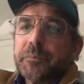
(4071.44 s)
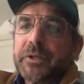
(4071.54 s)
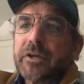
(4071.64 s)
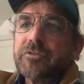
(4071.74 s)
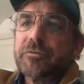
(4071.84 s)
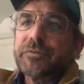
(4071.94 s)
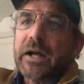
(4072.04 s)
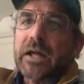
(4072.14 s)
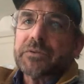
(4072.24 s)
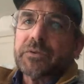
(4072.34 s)
because you've
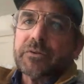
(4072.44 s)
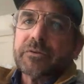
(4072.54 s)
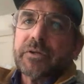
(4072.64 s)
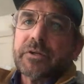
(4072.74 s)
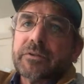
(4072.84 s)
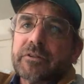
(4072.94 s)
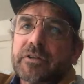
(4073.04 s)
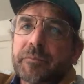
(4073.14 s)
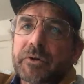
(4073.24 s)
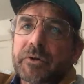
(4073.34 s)
got the, the
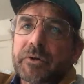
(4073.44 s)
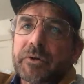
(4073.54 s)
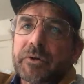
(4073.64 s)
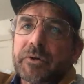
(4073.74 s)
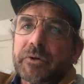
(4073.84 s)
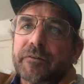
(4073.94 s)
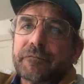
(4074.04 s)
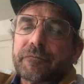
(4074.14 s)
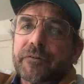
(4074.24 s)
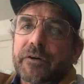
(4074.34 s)
demographics of,
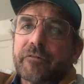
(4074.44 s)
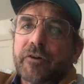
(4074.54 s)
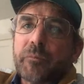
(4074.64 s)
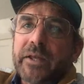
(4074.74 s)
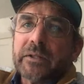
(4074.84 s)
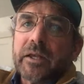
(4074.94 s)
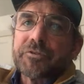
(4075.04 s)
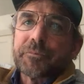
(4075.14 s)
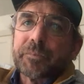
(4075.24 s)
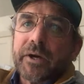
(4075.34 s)
of our main labor
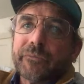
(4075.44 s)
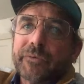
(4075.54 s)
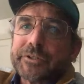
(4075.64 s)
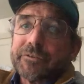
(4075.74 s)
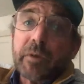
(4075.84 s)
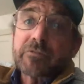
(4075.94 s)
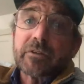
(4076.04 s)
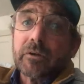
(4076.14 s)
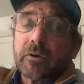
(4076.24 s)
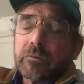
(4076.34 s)
supply, which is
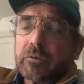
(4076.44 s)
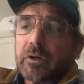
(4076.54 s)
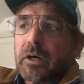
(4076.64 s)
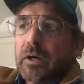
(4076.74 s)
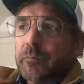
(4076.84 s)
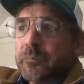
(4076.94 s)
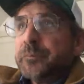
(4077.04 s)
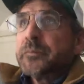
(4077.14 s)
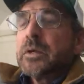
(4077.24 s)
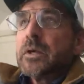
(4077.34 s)
Mexico. Um,
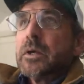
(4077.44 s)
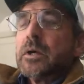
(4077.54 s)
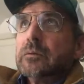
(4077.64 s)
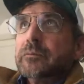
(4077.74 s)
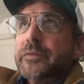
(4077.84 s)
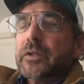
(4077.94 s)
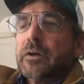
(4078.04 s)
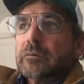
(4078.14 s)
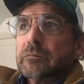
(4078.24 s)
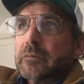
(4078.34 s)
you
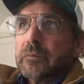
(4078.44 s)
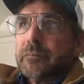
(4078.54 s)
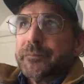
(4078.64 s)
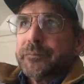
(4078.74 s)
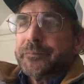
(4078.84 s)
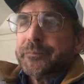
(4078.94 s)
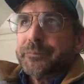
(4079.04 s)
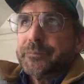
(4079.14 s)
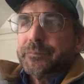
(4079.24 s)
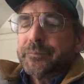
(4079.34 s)
know,
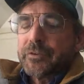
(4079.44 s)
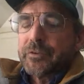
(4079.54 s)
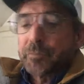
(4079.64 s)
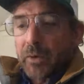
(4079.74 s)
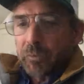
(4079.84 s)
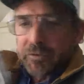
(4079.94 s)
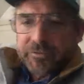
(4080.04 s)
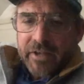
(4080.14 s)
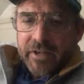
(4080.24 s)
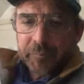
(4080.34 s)
despite what's
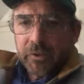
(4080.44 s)
happening on the